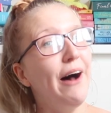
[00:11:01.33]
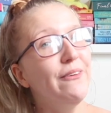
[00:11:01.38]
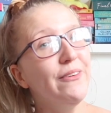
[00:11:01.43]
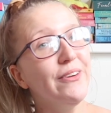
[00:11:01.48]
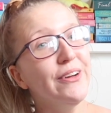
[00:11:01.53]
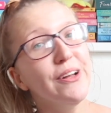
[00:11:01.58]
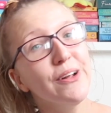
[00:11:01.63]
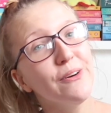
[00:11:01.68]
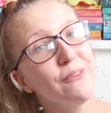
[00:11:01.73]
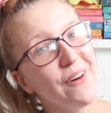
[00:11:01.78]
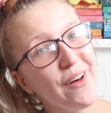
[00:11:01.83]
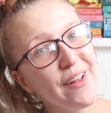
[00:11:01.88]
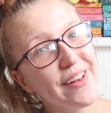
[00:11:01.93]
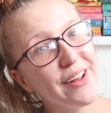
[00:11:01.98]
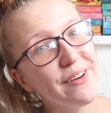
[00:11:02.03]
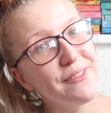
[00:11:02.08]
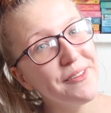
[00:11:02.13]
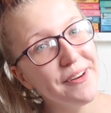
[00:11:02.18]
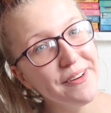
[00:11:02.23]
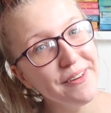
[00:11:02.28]
wonder what they
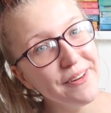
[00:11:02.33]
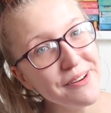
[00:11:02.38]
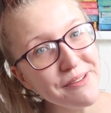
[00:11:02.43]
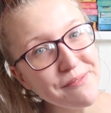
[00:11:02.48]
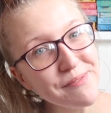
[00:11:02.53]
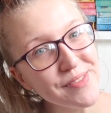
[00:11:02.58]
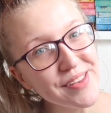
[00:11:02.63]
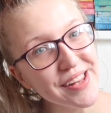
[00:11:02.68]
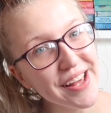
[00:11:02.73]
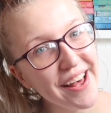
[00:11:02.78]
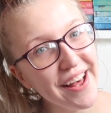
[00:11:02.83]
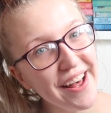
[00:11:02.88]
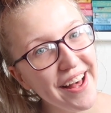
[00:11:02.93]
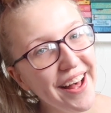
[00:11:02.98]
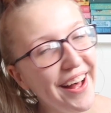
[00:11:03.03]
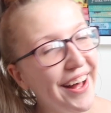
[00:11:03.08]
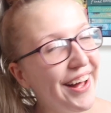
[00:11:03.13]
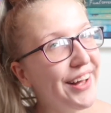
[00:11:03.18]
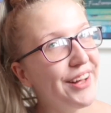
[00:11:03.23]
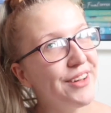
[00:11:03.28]
were up
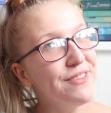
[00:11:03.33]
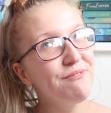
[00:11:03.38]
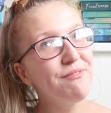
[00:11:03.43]
to.